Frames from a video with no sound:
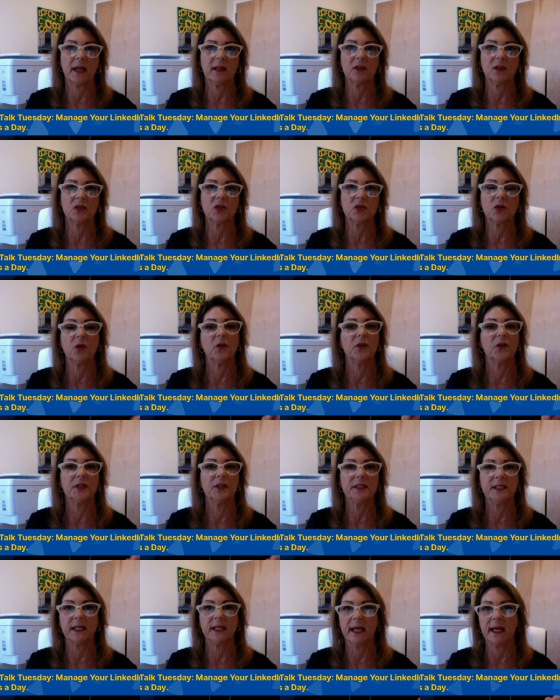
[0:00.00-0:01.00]
and it's called
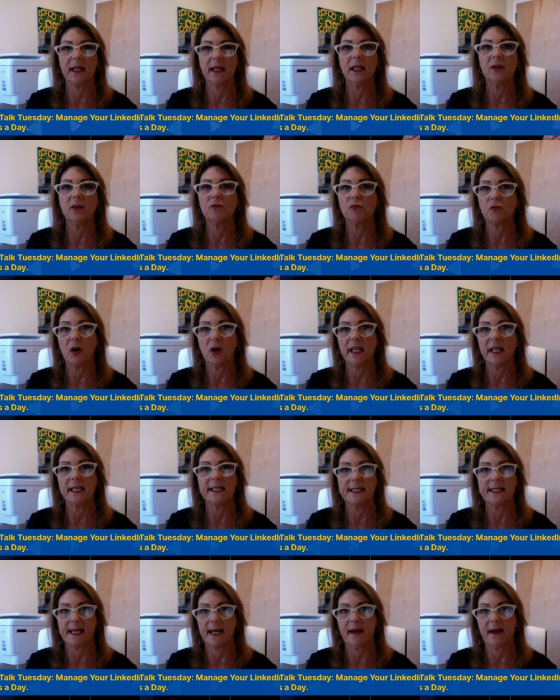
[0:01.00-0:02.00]
the daily
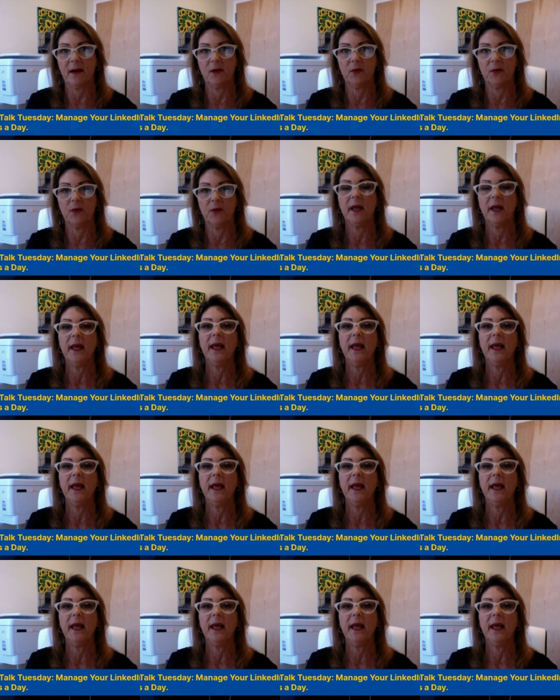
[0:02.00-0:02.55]
rundown.